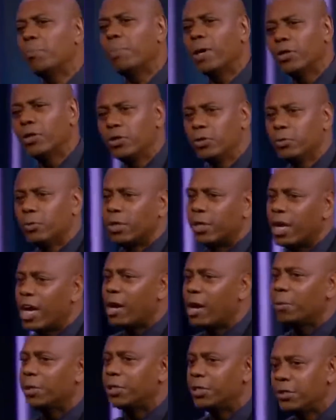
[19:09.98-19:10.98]
comedy, she
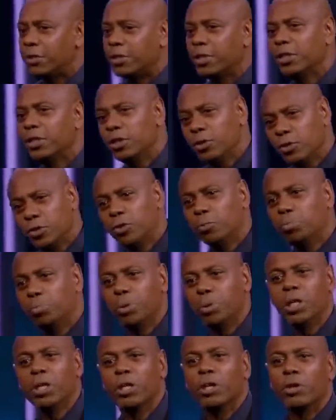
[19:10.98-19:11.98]
said, You should be a
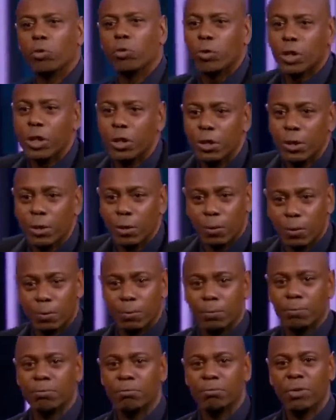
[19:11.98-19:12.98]
griot.
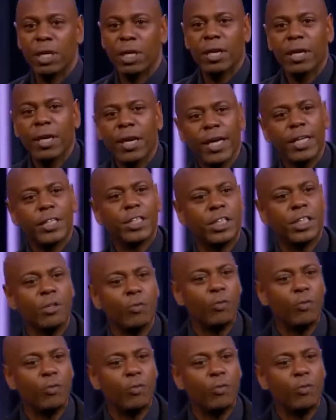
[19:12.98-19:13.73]
And she'd fill me